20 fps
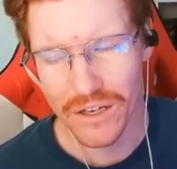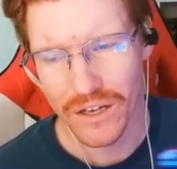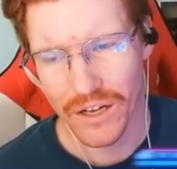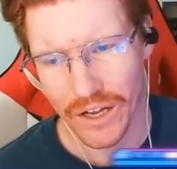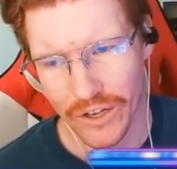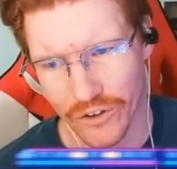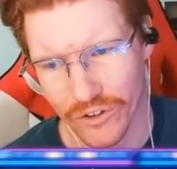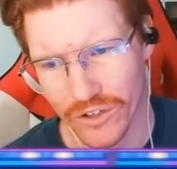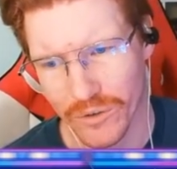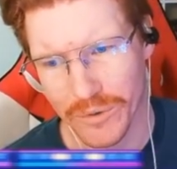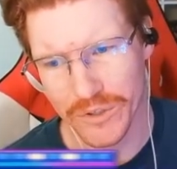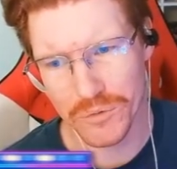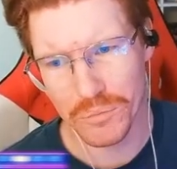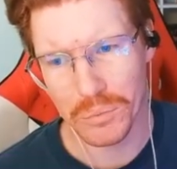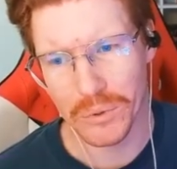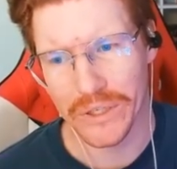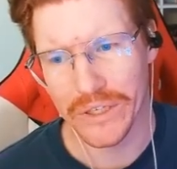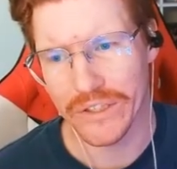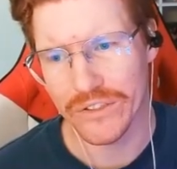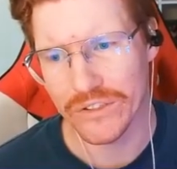I don't know how much
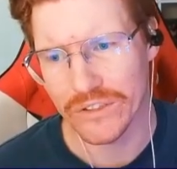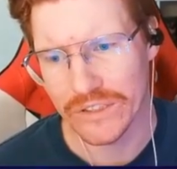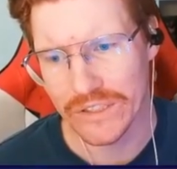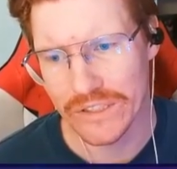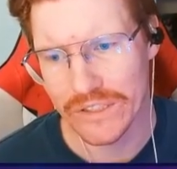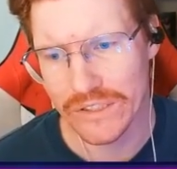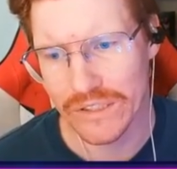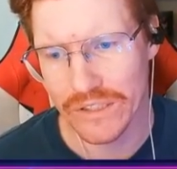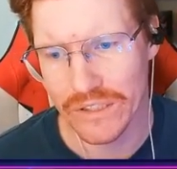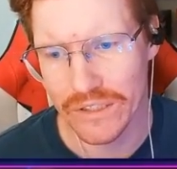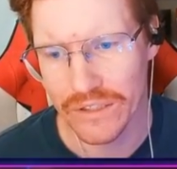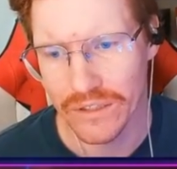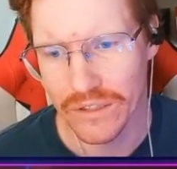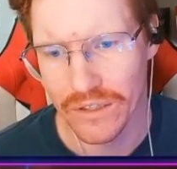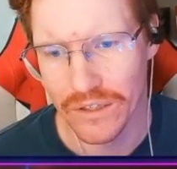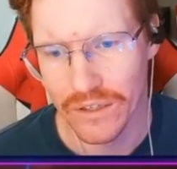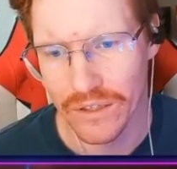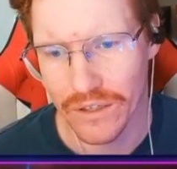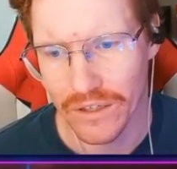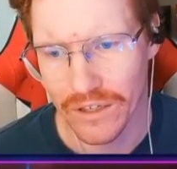play it's going to see.
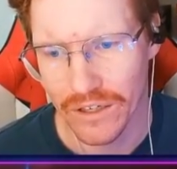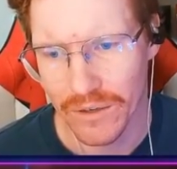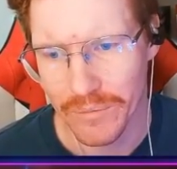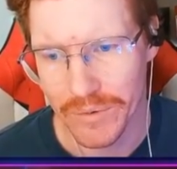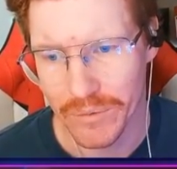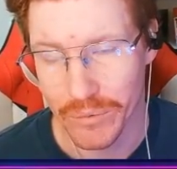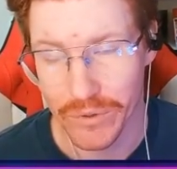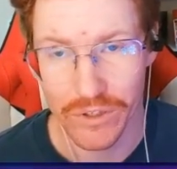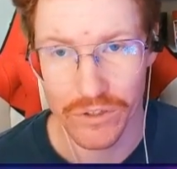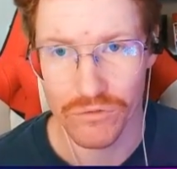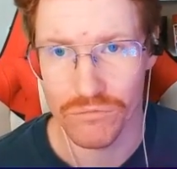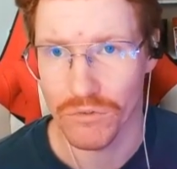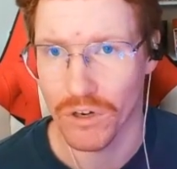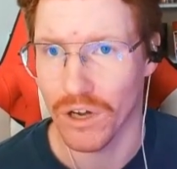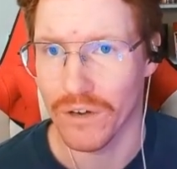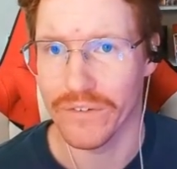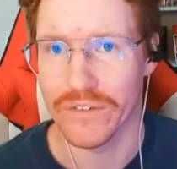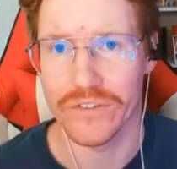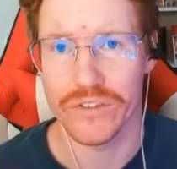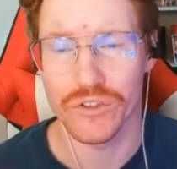I mean, we can
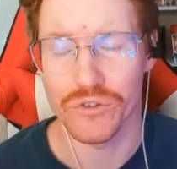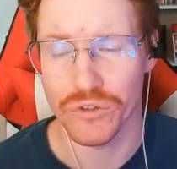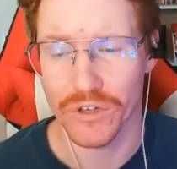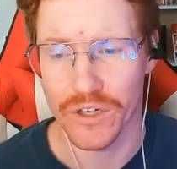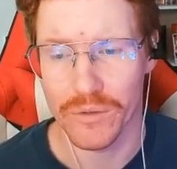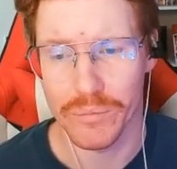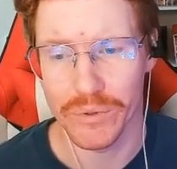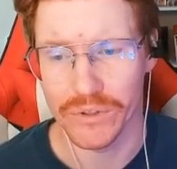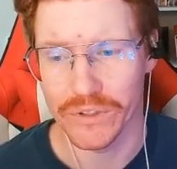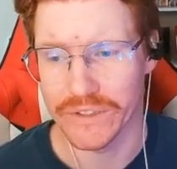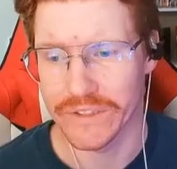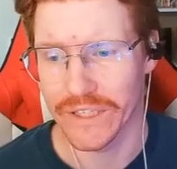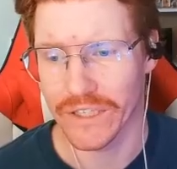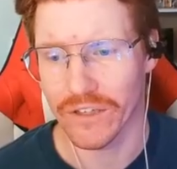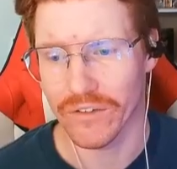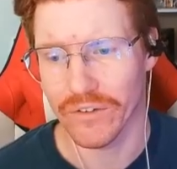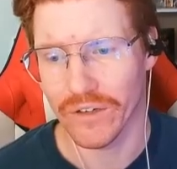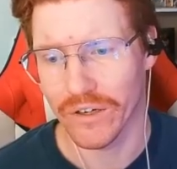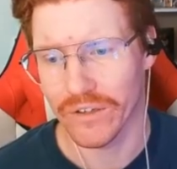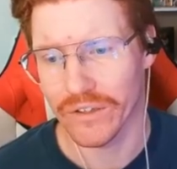obviously try to build a deck
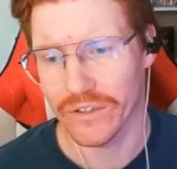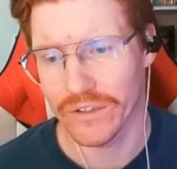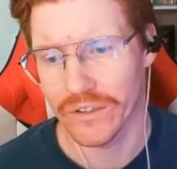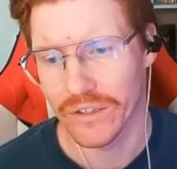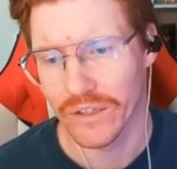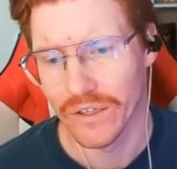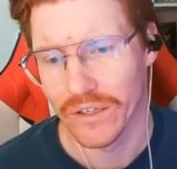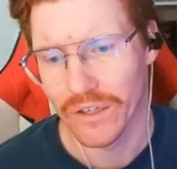around it.